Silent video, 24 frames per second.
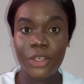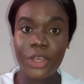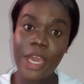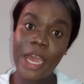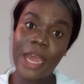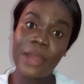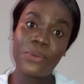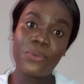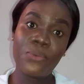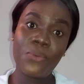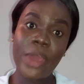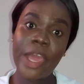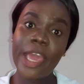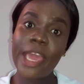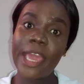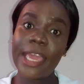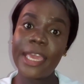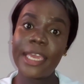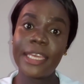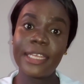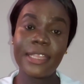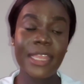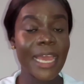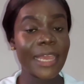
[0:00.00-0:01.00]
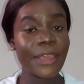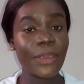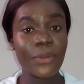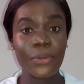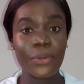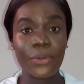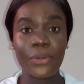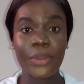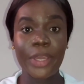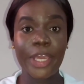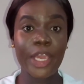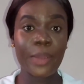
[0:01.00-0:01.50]
you can wear either
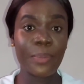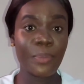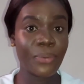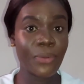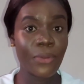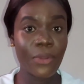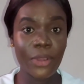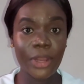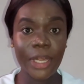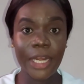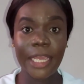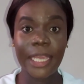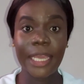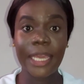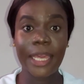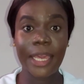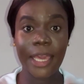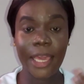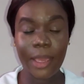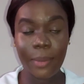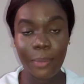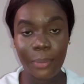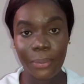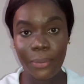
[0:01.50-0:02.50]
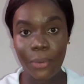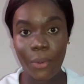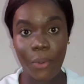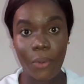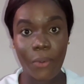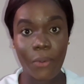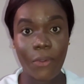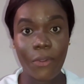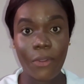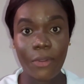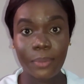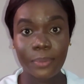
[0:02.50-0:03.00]
your apron and cap
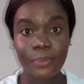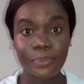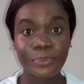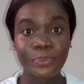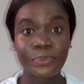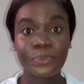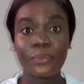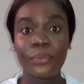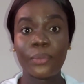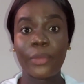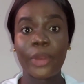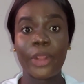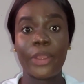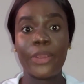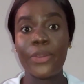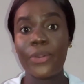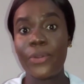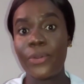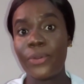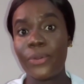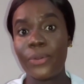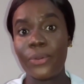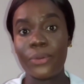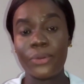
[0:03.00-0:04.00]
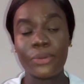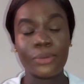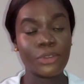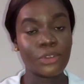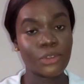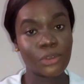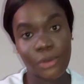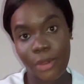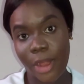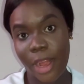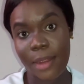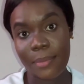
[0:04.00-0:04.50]
or your
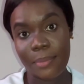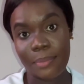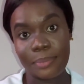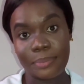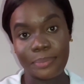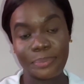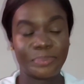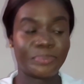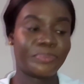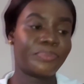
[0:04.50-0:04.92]
scrub.